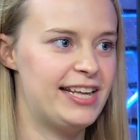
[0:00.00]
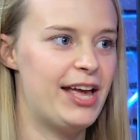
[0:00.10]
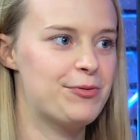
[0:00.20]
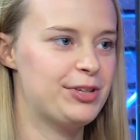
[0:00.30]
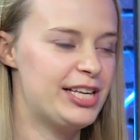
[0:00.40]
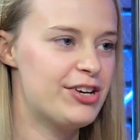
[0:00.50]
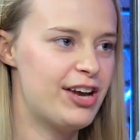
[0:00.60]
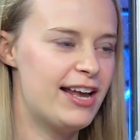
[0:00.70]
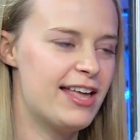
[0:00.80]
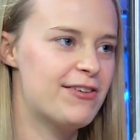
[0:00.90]
They get really
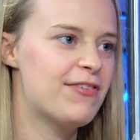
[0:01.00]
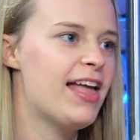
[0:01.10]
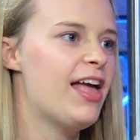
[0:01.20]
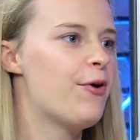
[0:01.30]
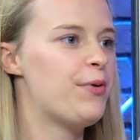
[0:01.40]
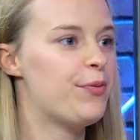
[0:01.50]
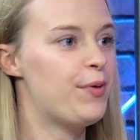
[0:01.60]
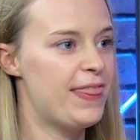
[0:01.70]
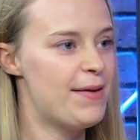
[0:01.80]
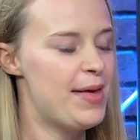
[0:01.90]
creative with
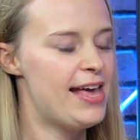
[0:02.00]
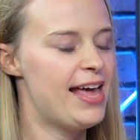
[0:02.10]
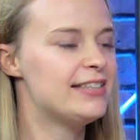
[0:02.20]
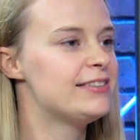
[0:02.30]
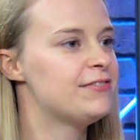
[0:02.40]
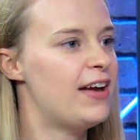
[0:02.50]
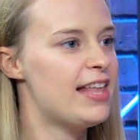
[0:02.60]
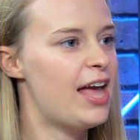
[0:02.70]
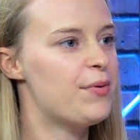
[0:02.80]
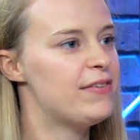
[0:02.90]
what they make and it's a fun night.